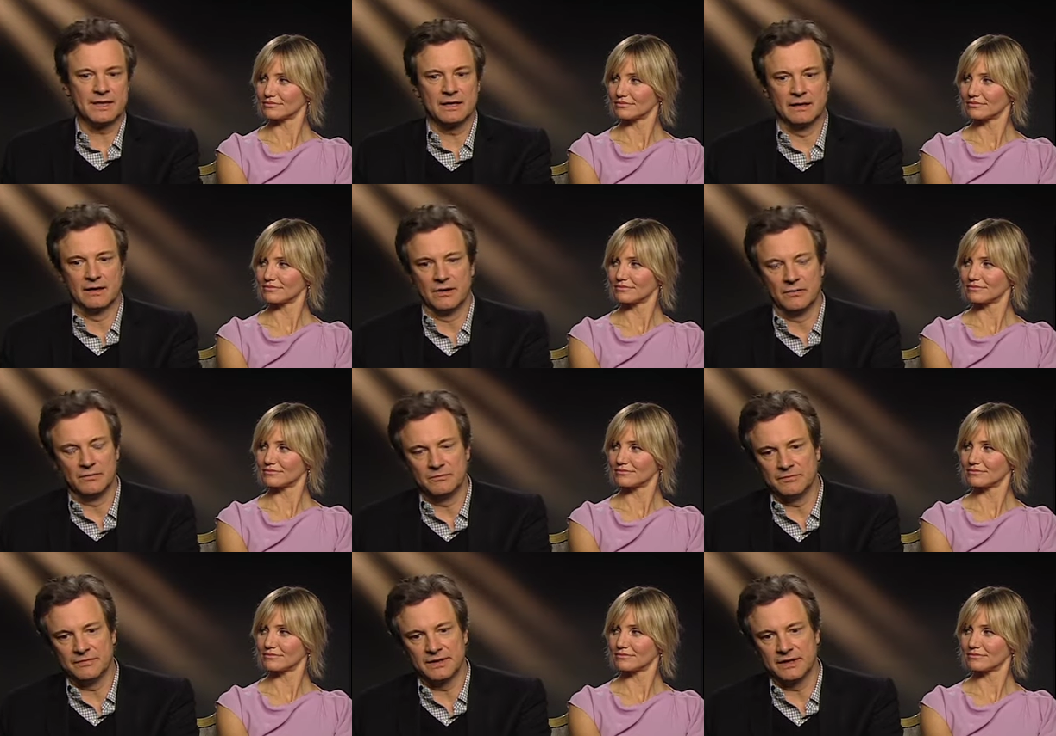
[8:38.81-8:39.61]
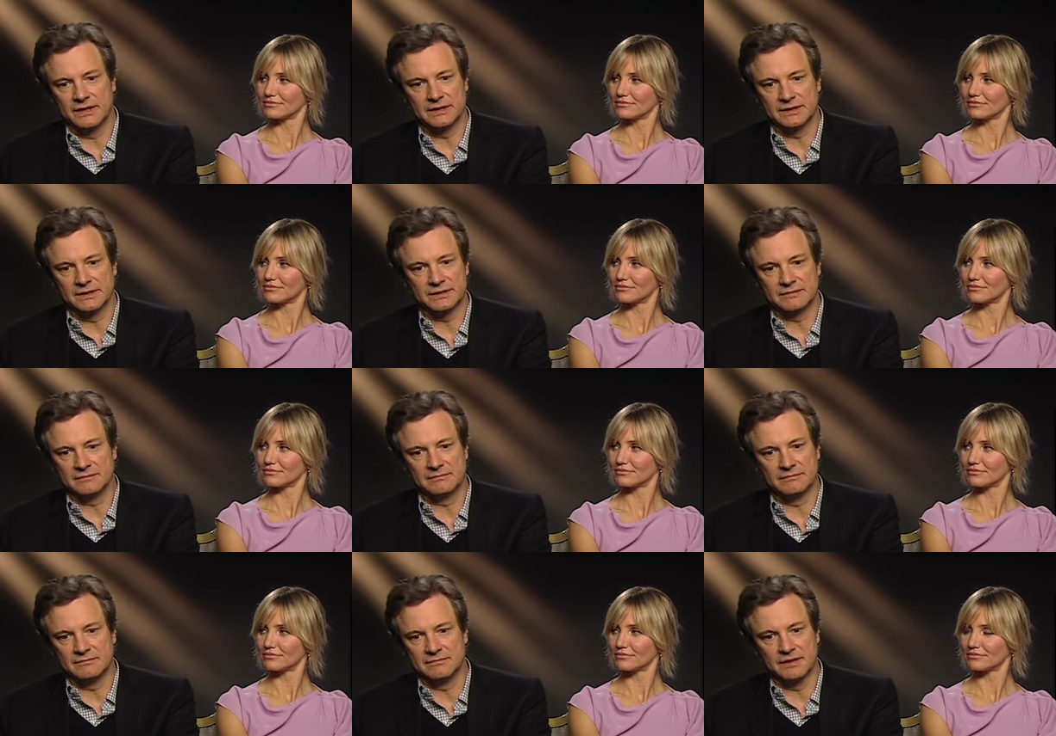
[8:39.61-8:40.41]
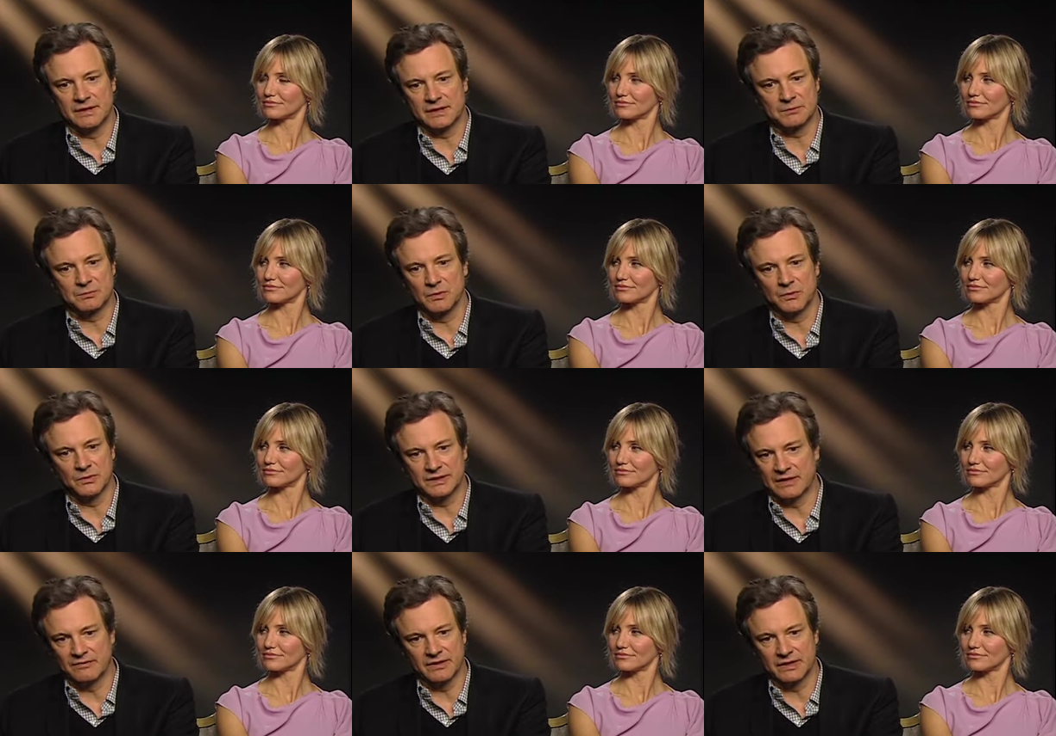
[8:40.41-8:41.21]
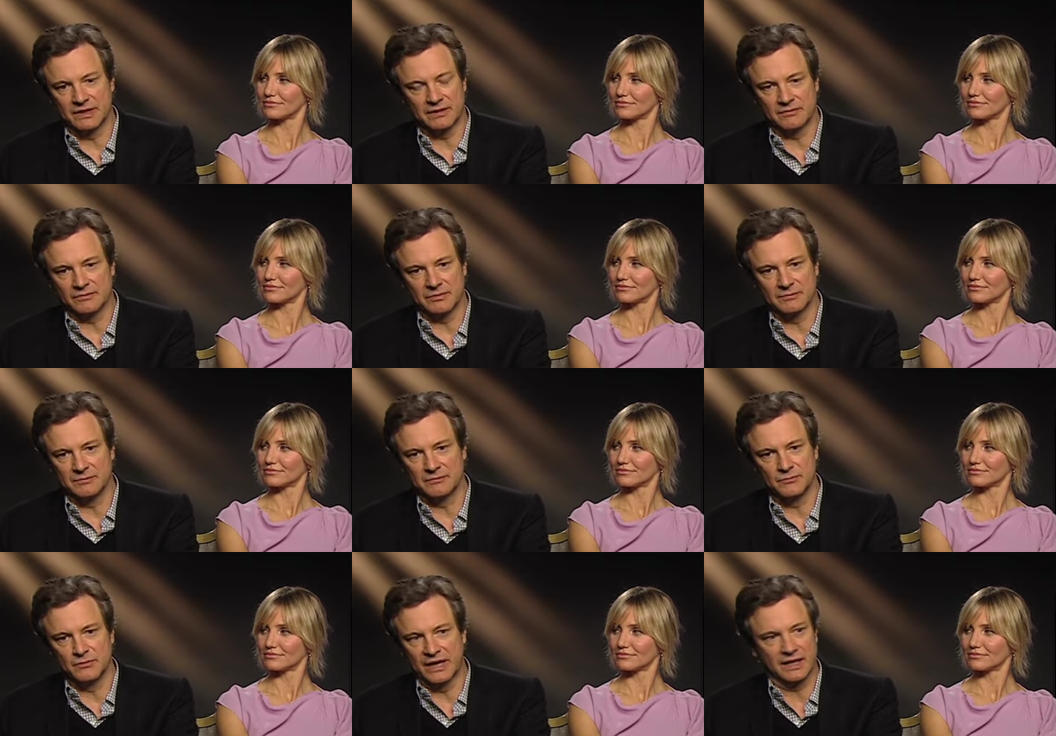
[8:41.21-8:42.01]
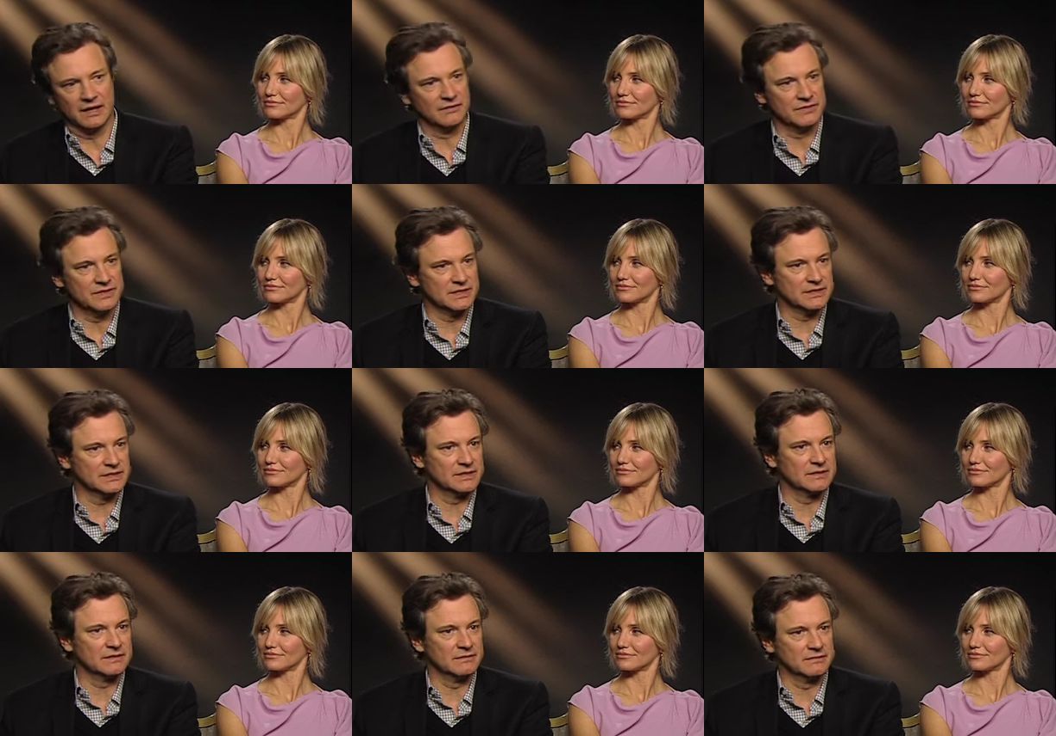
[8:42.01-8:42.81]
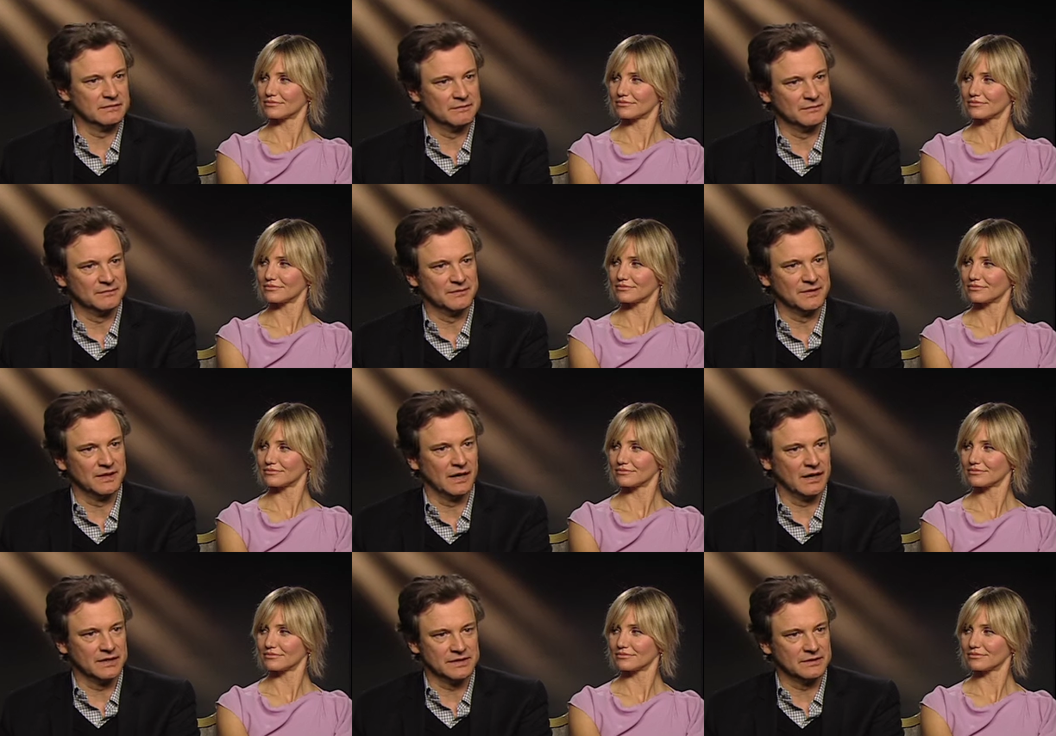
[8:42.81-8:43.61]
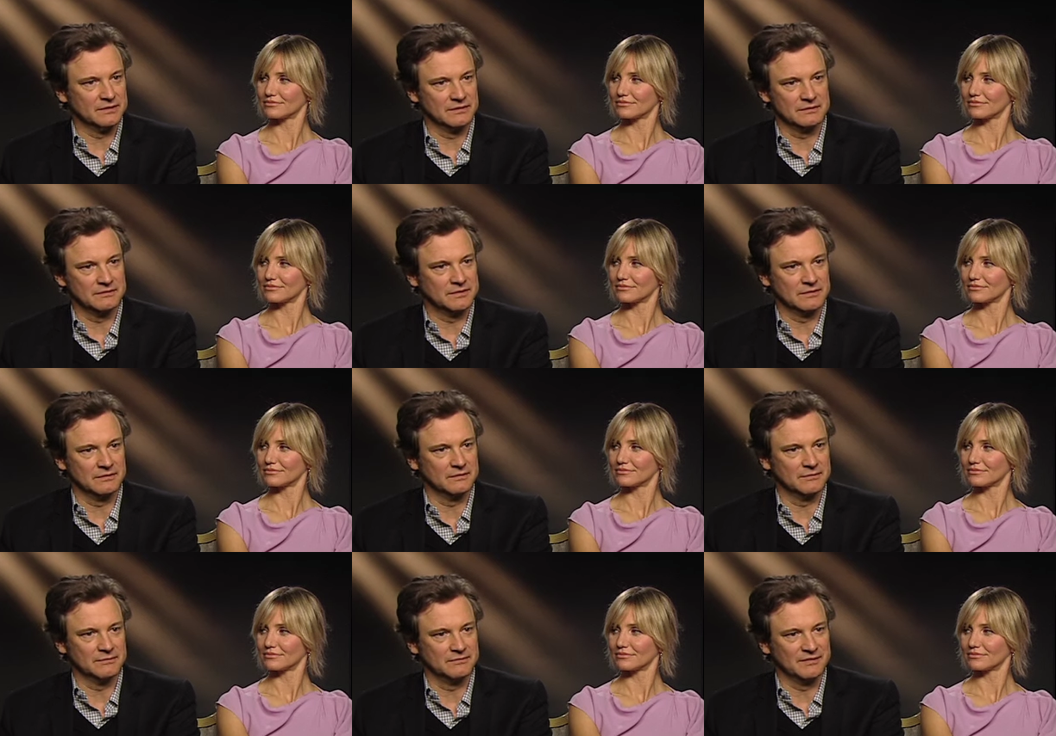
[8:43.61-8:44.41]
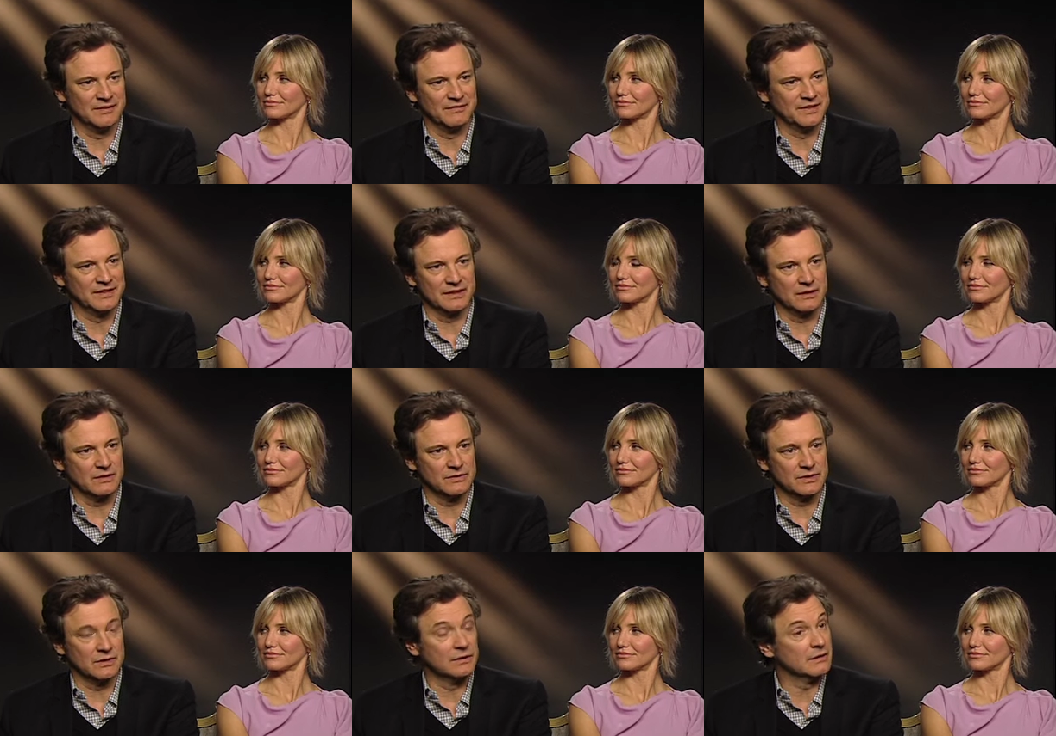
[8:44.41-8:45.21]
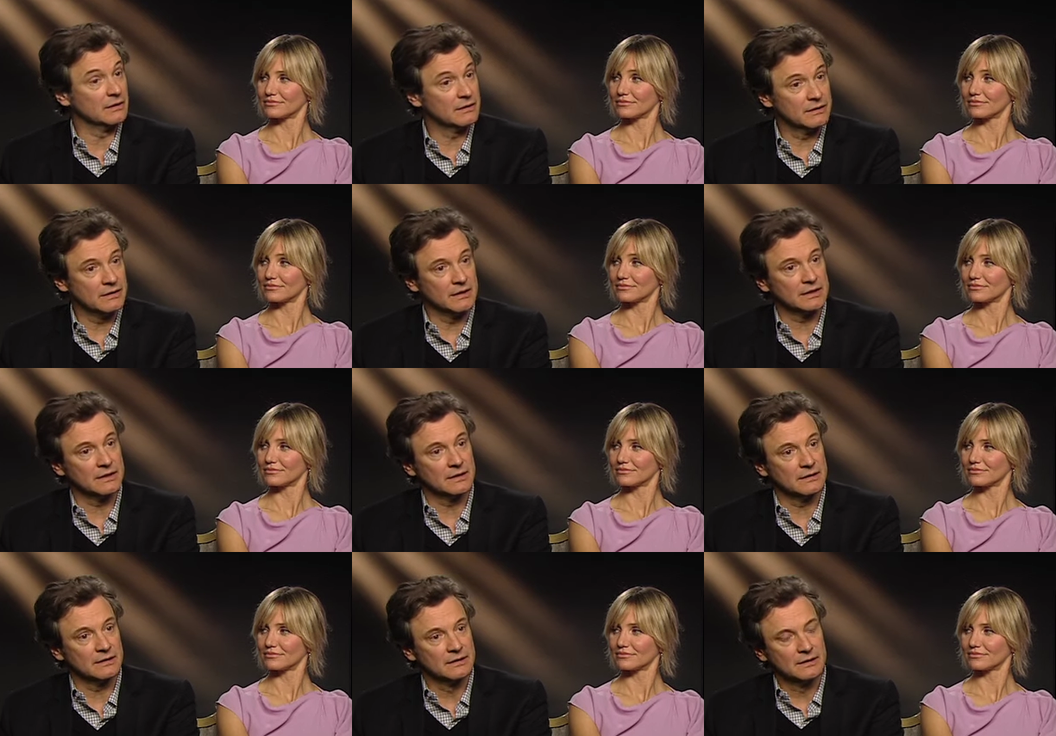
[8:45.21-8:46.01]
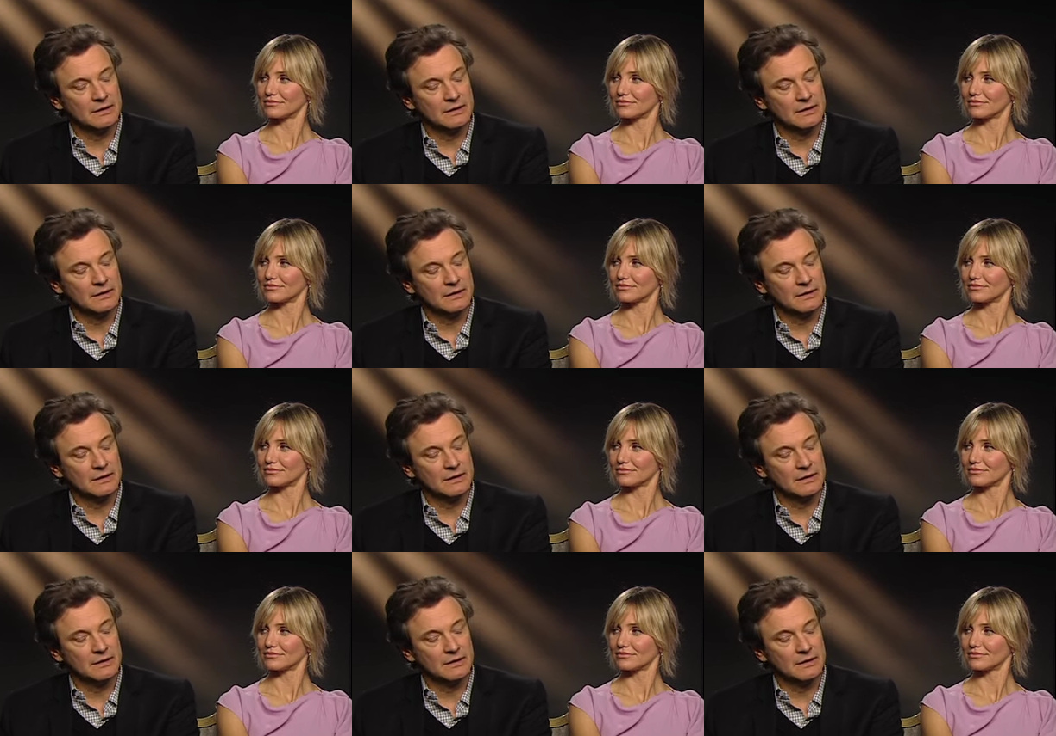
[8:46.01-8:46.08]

Speaker 1: You know, he explores everything from regular visits to the Arsenal to everything that goes on in the theatre,